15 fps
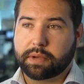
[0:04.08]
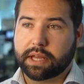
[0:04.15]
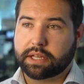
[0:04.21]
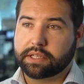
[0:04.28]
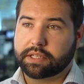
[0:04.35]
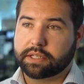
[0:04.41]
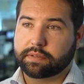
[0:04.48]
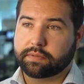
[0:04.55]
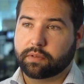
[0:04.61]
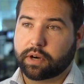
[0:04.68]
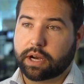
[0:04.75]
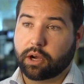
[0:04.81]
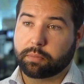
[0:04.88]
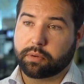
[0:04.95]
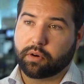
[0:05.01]
manager
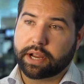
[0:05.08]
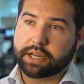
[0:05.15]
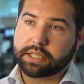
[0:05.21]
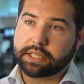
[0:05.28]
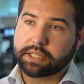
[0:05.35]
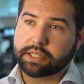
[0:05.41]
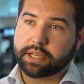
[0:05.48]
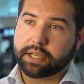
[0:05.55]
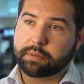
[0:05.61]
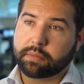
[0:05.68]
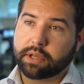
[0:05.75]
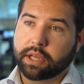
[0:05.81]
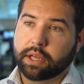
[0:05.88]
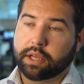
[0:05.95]
for our operations team.